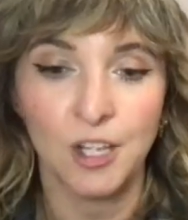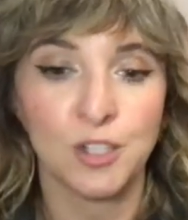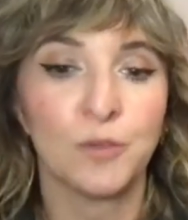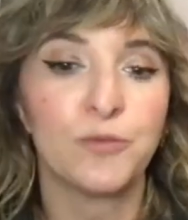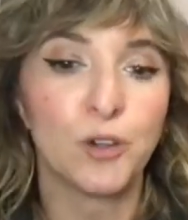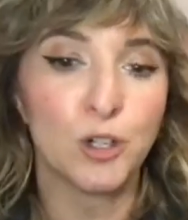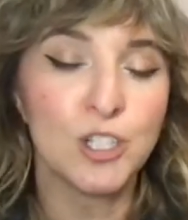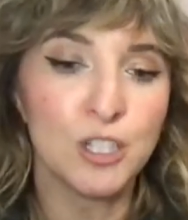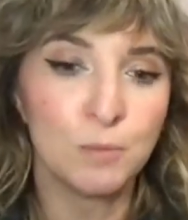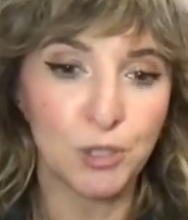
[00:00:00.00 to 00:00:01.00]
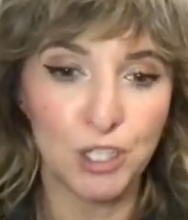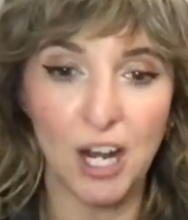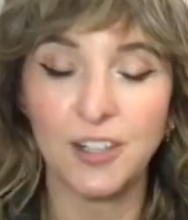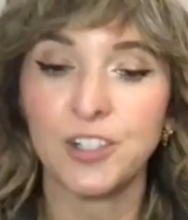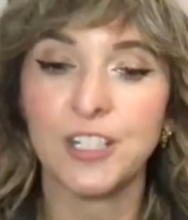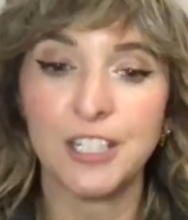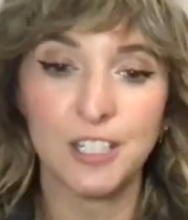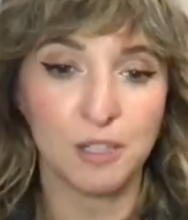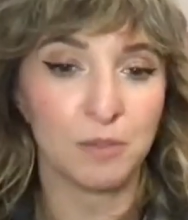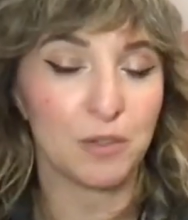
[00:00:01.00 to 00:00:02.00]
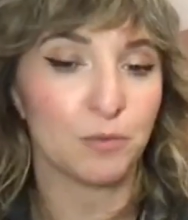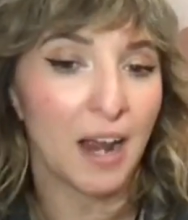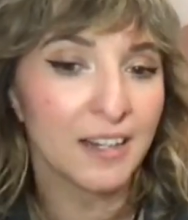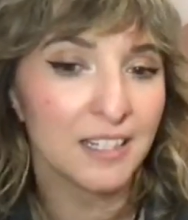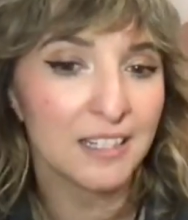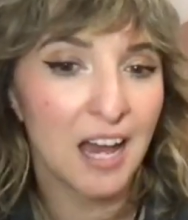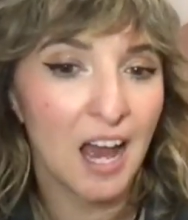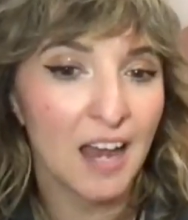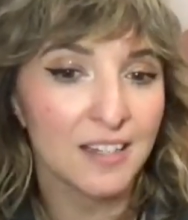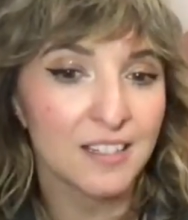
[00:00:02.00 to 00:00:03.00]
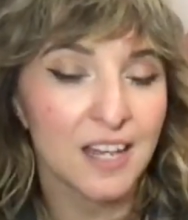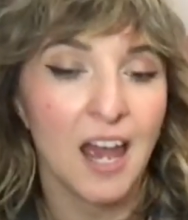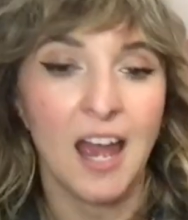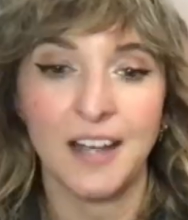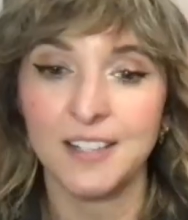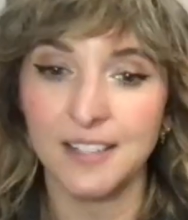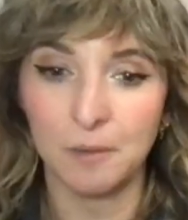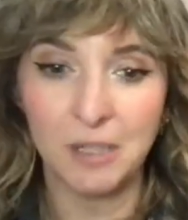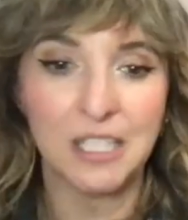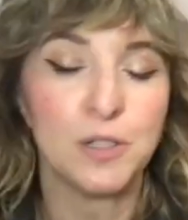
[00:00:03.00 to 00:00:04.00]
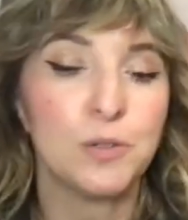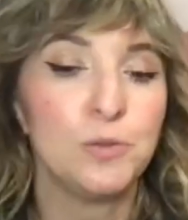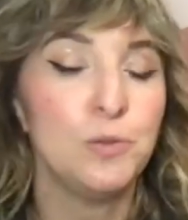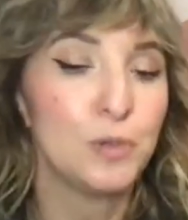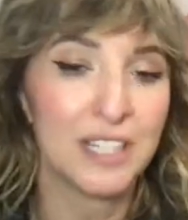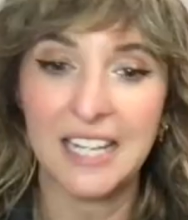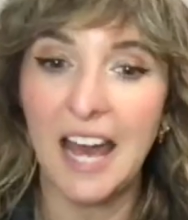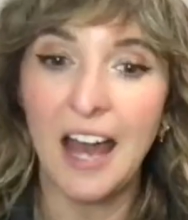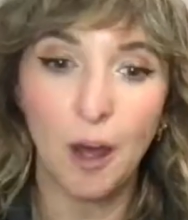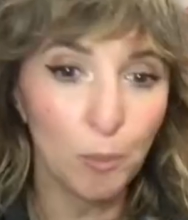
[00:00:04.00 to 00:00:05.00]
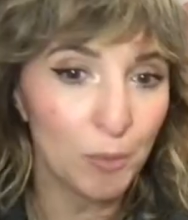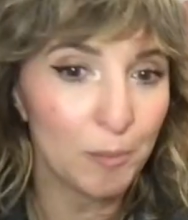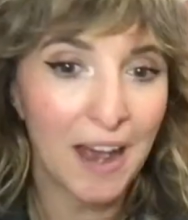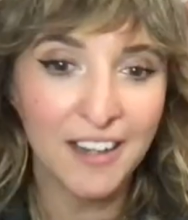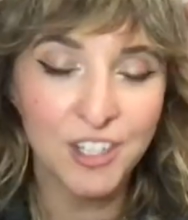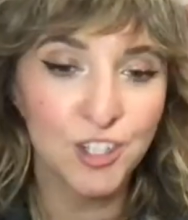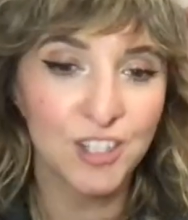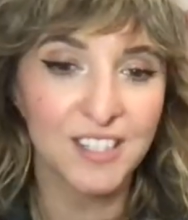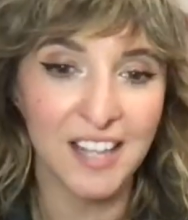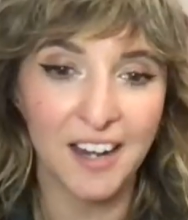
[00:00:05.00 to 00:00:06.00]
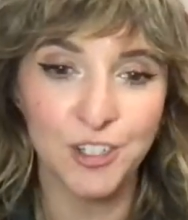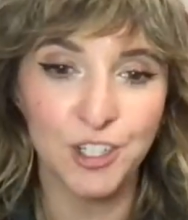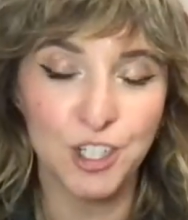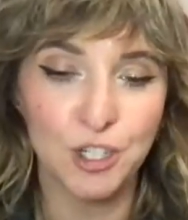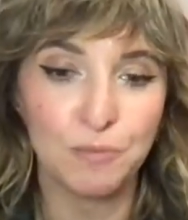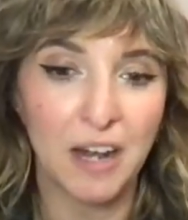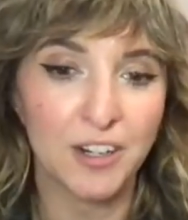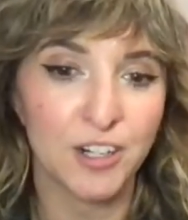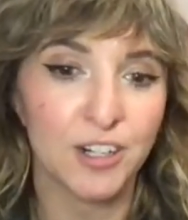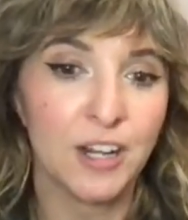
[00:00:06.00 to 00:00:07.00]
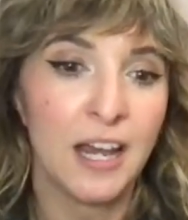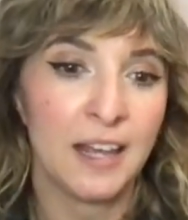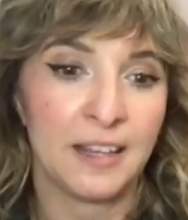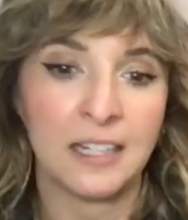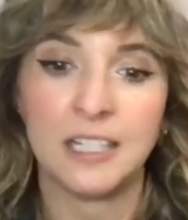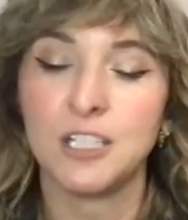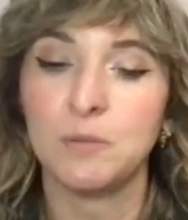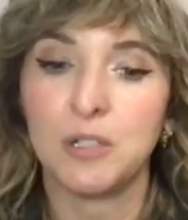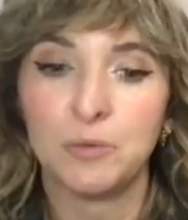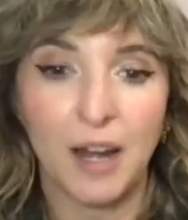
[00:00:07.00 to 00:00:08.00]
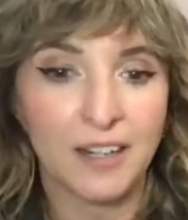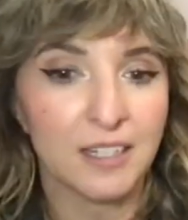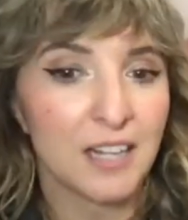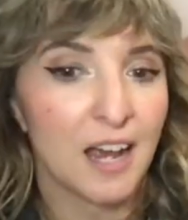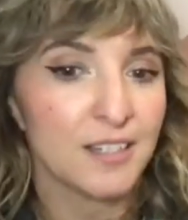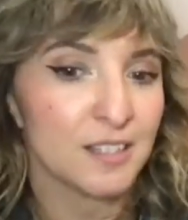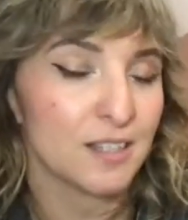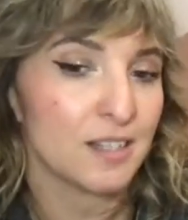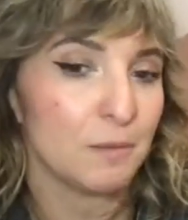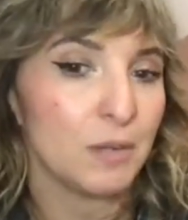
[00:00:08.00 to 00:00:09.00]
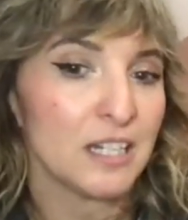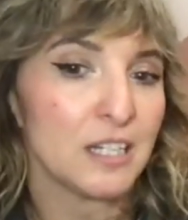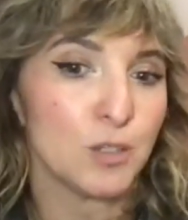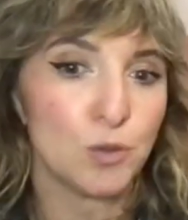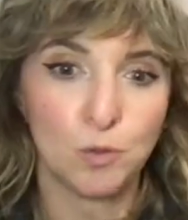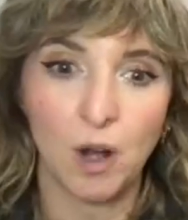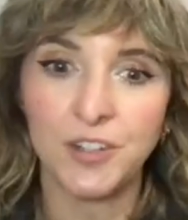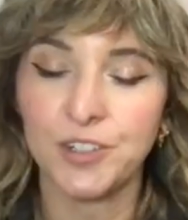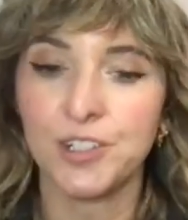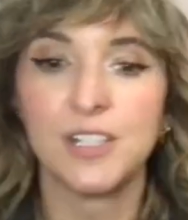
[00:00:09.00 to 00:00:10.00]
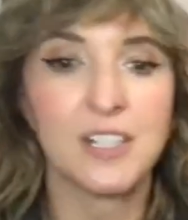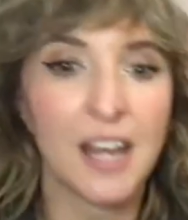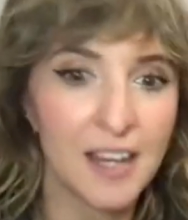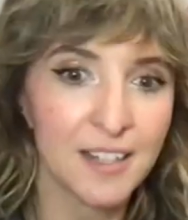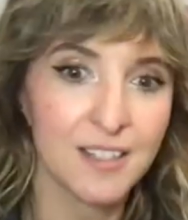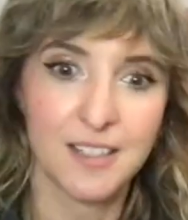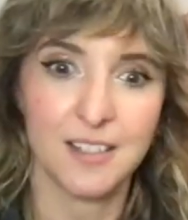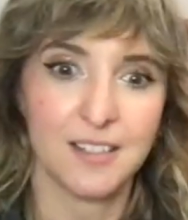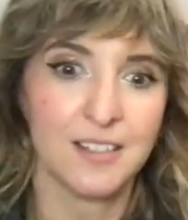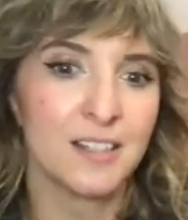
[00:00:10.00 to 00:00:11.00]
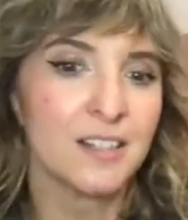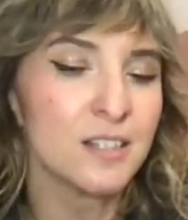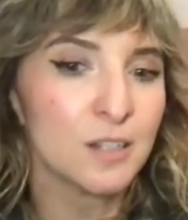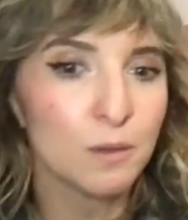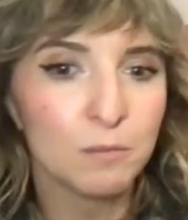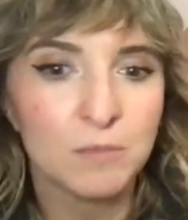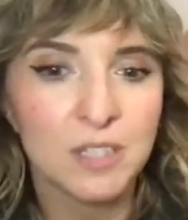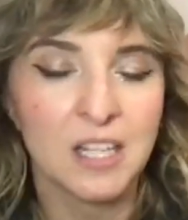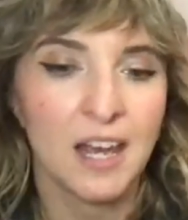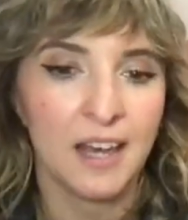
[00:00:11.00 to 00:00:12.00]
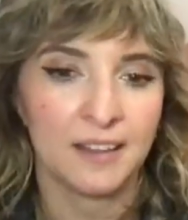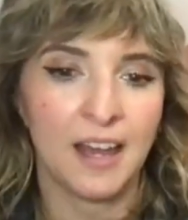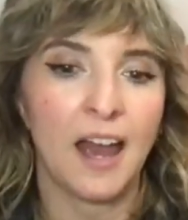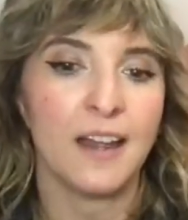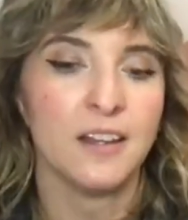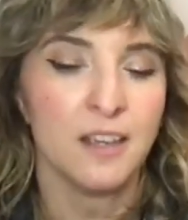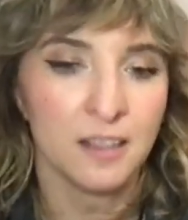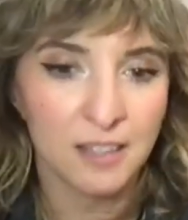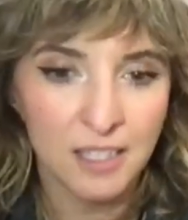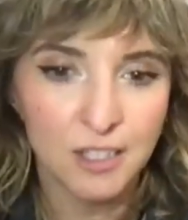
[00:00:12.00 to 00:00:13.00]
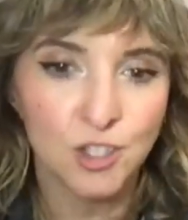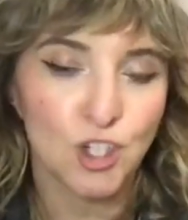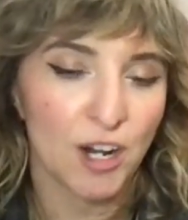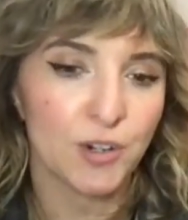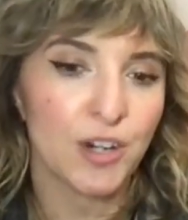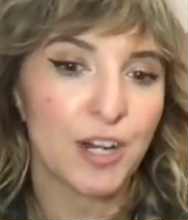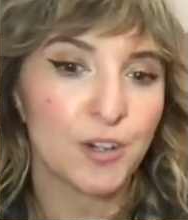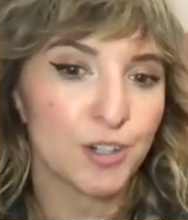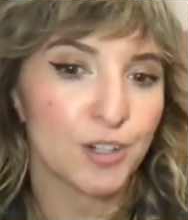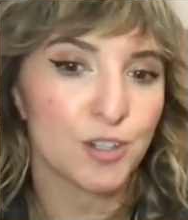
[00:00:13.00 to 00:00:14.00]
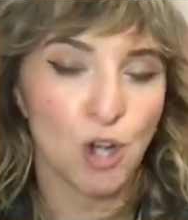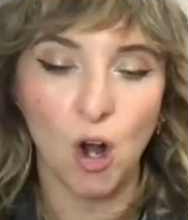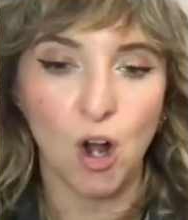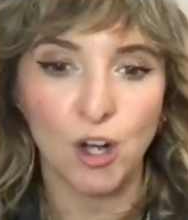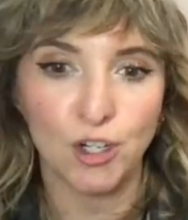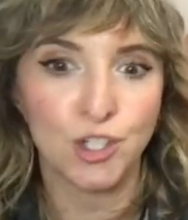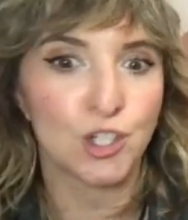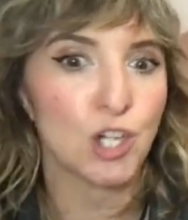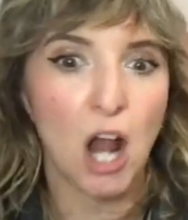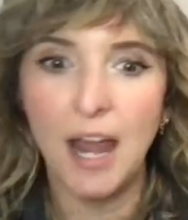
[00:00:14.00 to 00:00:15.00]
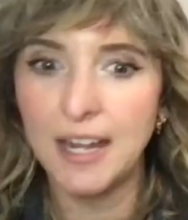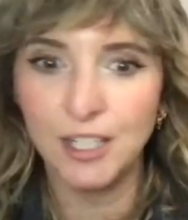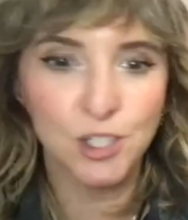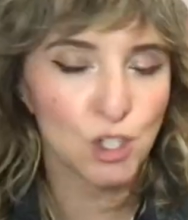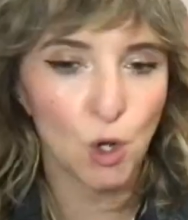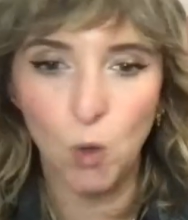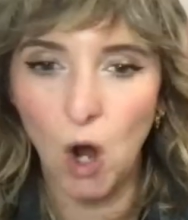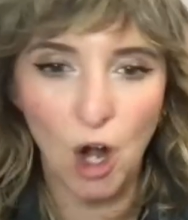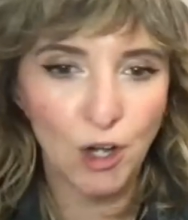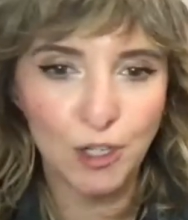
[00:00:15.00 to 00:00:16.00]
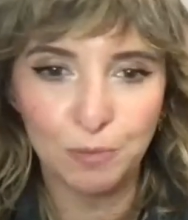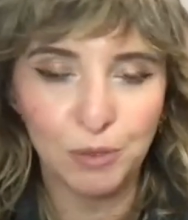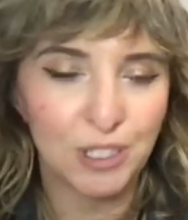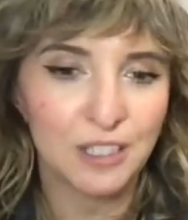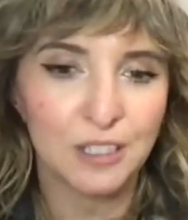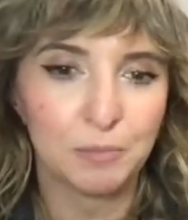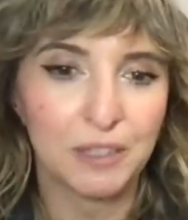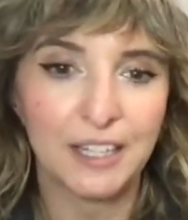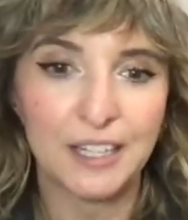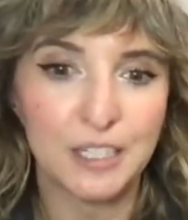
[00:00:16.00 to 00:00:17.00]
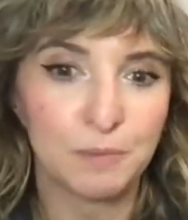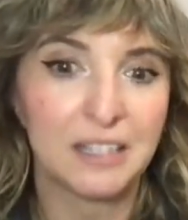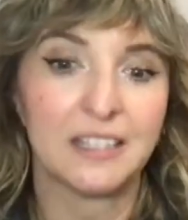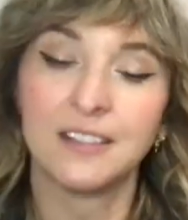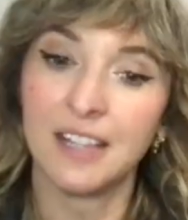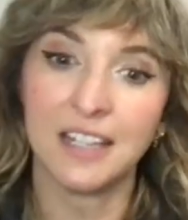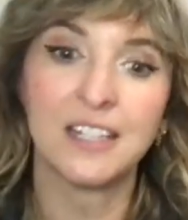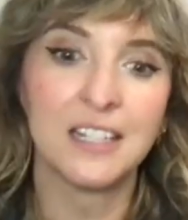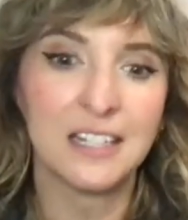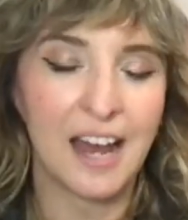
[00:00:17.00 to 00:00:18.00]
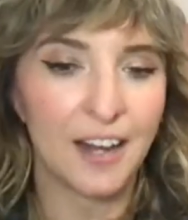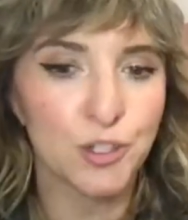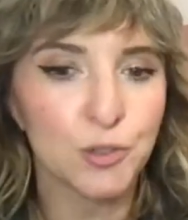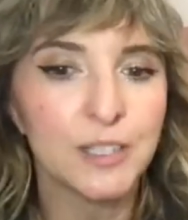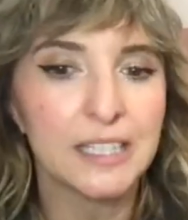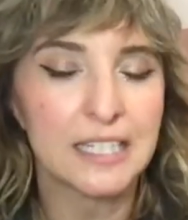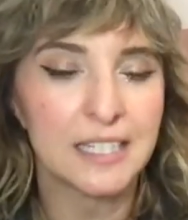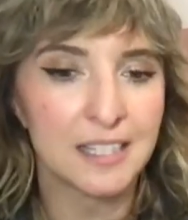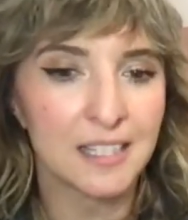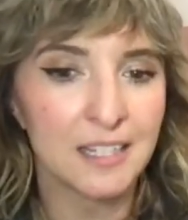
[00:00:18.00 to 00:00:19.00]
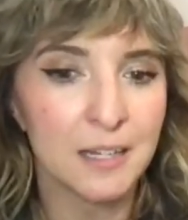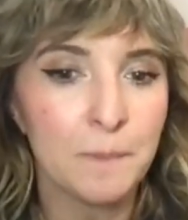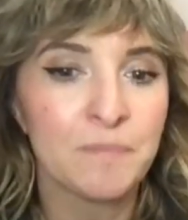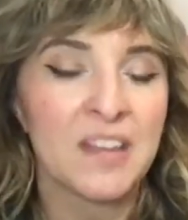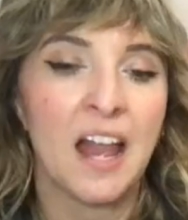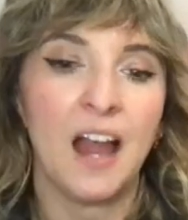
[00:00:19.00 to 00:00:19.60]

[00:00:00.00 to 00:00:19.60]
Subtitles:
So first, the projector needs to be recognized as somebody who can help manage this energy better. They need to be recognized as somebody who understands the systems that these generators are trying so hard to put into place, but that they can naturally see.